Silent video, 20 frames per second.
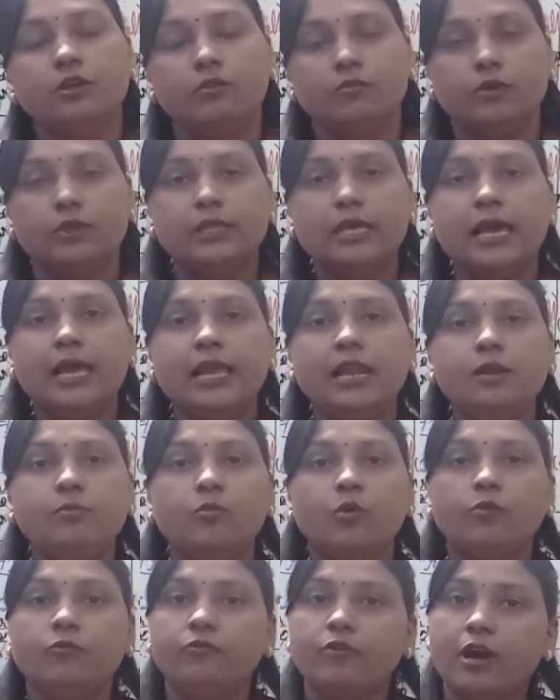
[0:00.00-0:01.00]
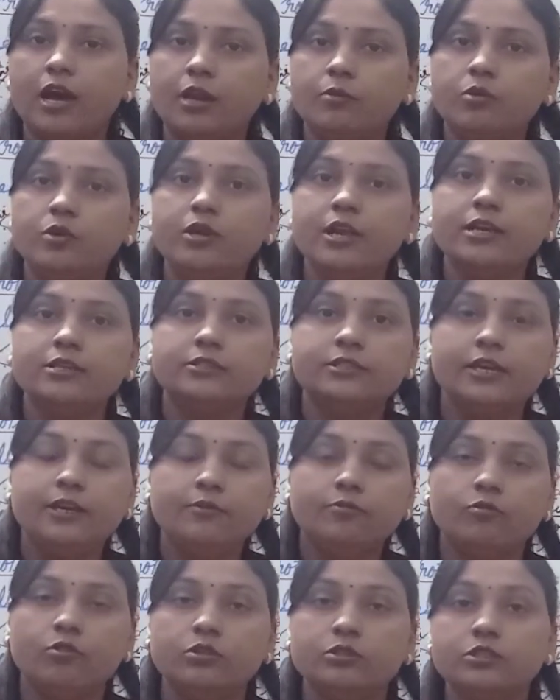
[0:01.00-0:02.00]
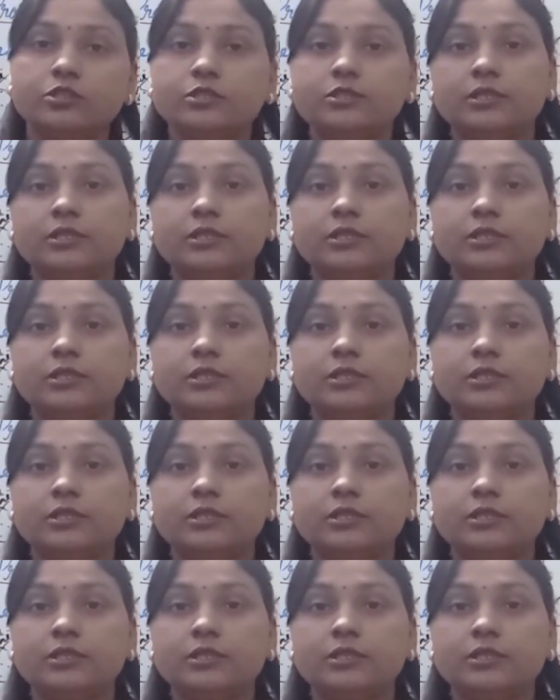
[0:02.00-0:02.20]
with the help of carbon dioxide, water,